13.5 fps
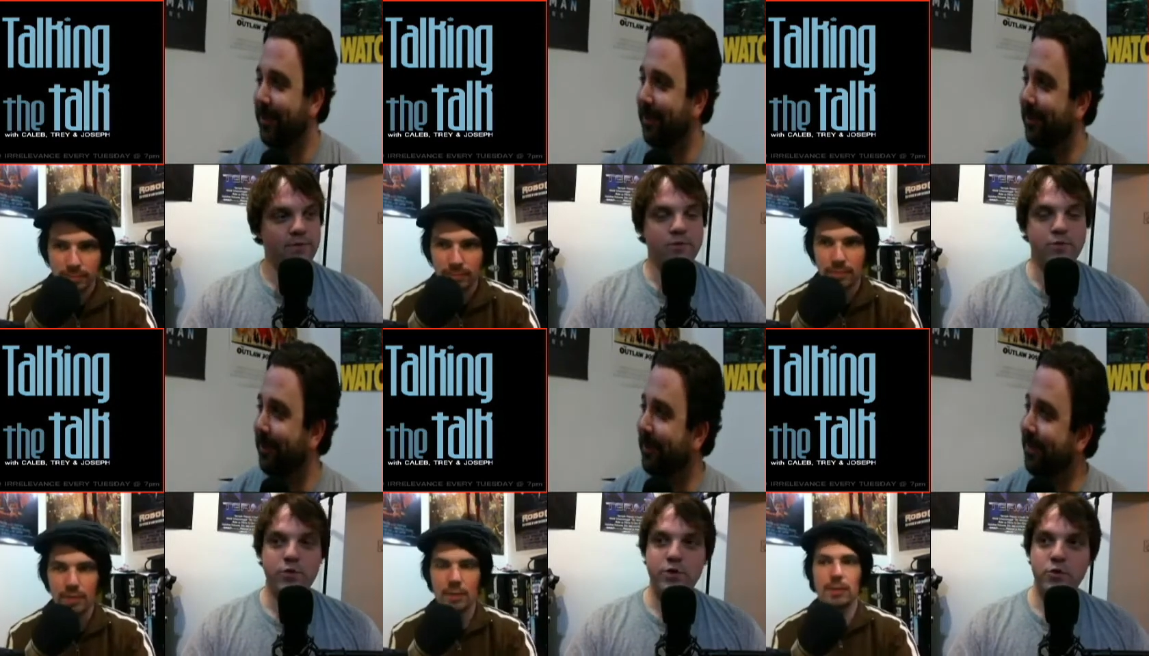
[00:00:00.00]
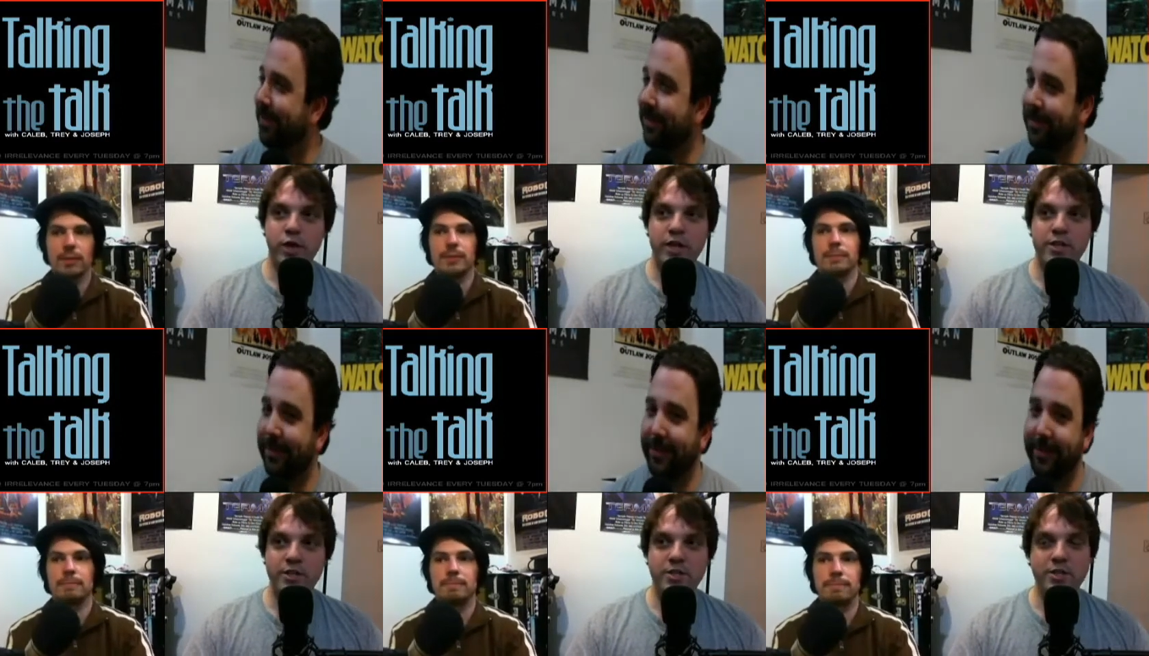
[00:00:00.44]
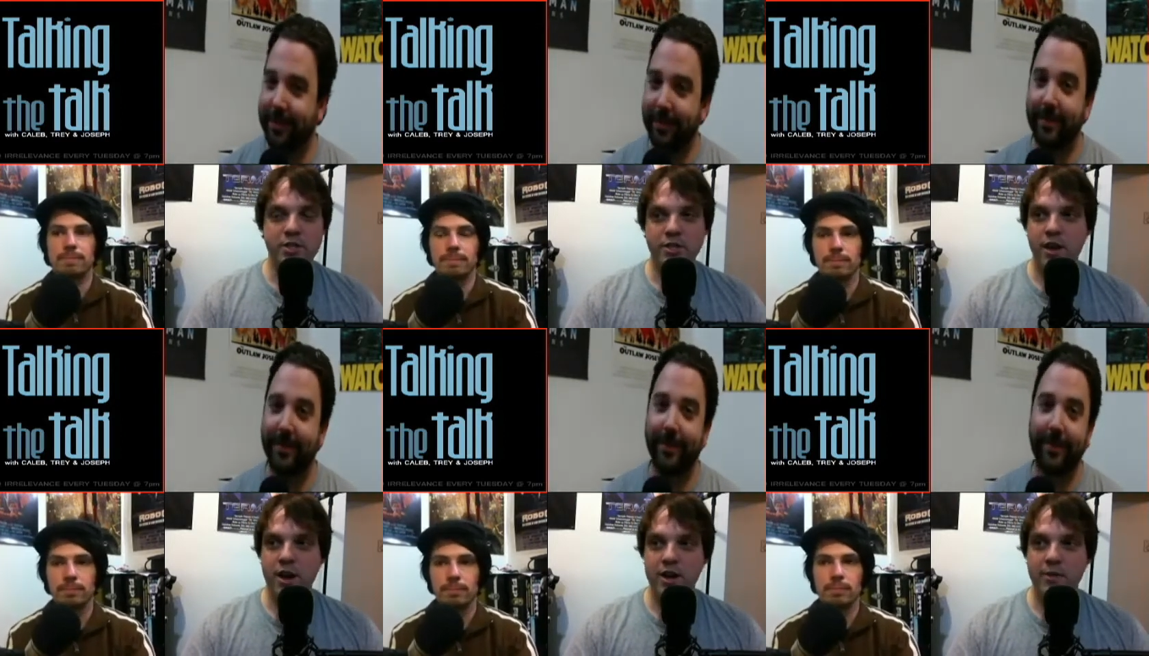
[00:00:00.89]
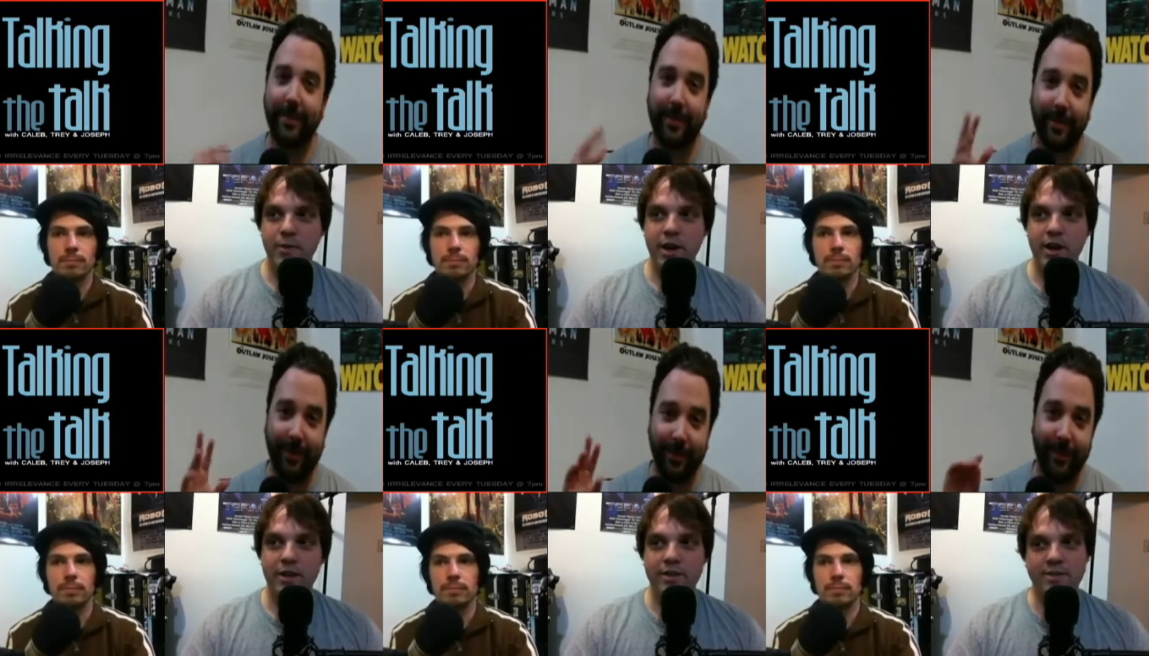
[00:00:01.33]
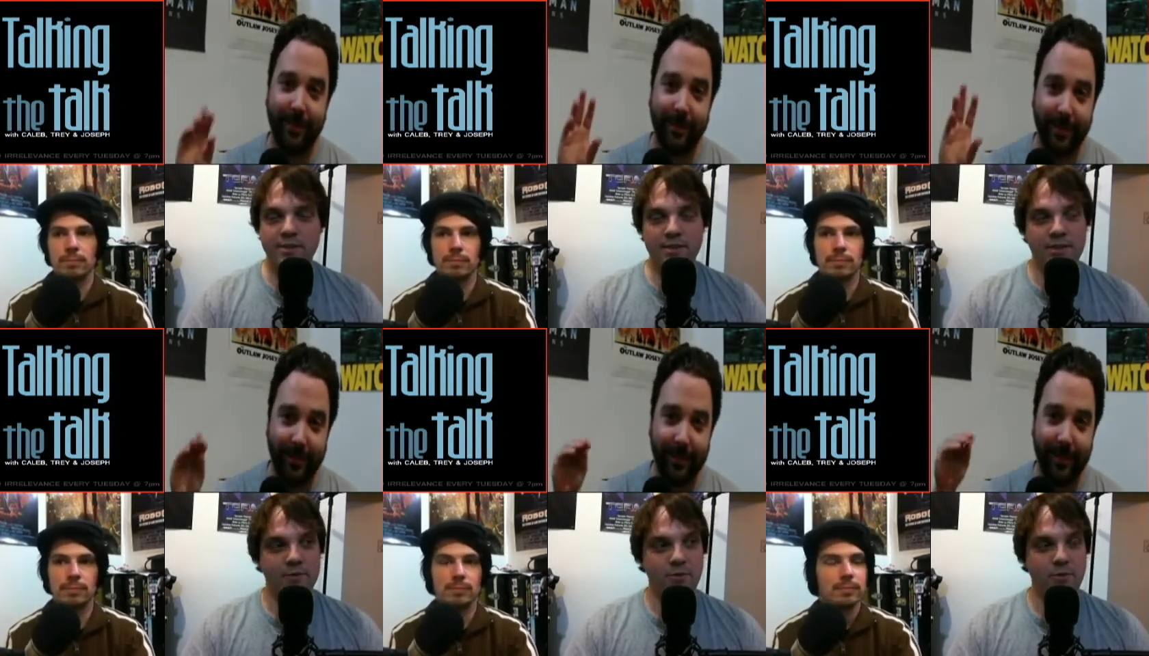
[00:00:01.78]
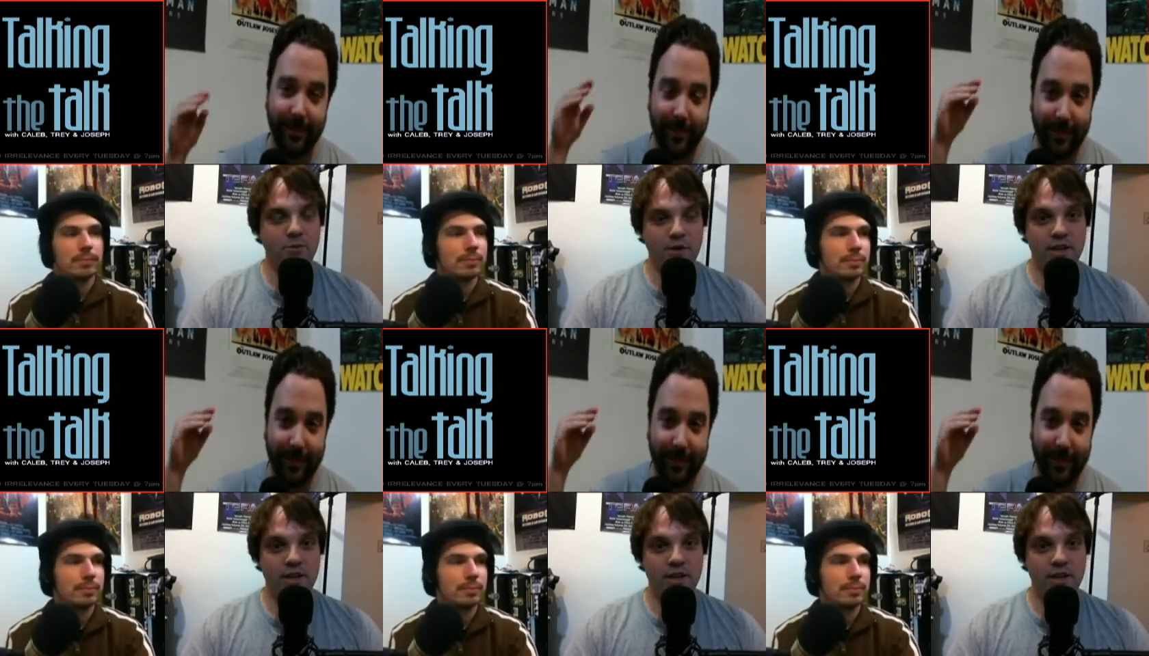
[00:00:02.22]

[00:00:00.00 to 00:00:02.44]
Speaker 1: which we actually just talked about. We won't